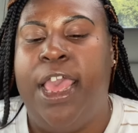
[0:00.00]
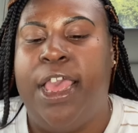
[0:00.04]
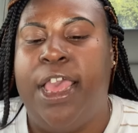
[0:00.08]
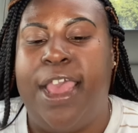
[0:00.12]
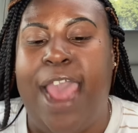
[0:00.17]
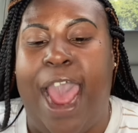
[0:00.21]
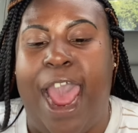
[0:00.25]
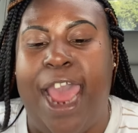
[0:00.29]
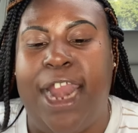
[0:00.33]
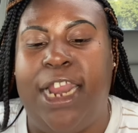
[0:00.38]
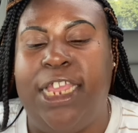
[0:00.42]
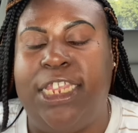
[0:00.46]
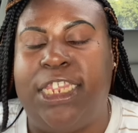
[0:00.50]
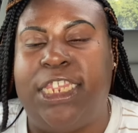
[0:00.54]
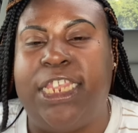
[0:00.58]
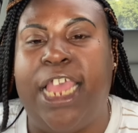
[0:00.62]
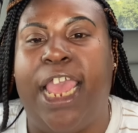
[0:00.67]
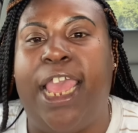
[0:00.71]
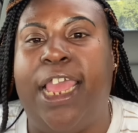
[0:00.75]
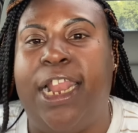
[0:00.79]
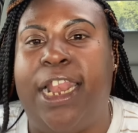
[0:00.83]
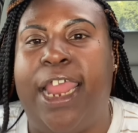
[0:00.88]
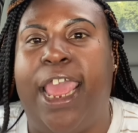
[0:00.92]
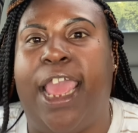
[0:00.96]
God is
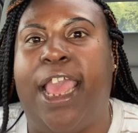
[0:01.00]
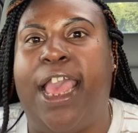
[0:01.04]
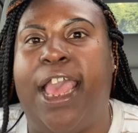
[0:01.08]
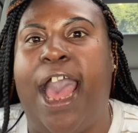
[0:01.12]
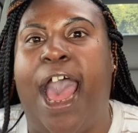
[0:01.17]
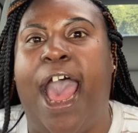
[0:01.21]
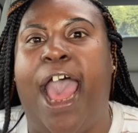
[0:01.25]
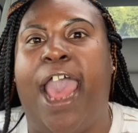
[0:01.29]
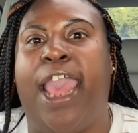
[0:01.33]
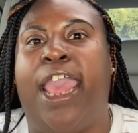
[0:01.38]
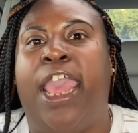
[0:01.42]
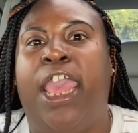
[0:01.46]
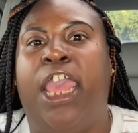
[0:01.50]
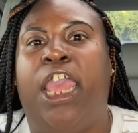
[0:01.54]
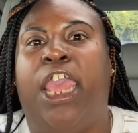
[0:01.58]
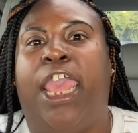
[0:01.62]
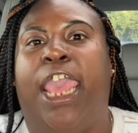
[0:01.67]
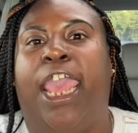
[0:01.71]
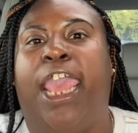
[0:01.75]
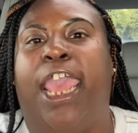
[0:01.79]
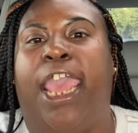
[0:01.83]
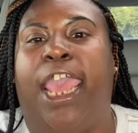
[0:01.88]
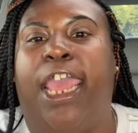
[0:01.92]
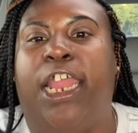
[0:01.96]
saying that God,
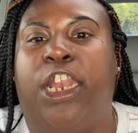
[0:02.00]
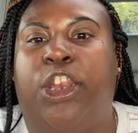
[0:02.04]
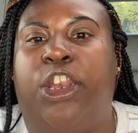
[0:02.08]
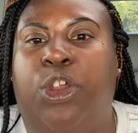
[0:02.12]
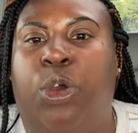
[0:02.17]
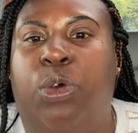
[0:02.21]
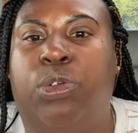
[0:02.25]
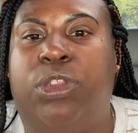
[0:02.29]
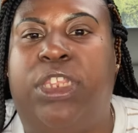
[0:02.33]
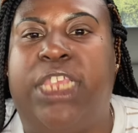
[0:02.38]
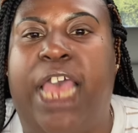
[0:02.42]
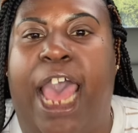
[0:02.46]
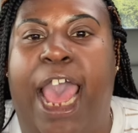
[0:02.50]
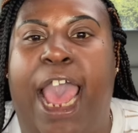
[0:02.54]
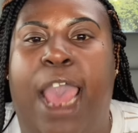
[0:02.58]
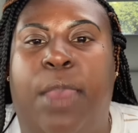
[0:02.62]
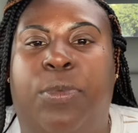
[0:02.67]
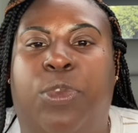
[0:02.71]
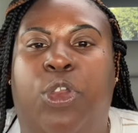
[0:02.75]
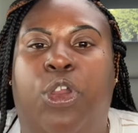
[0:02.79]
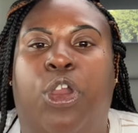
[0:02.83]
in due time,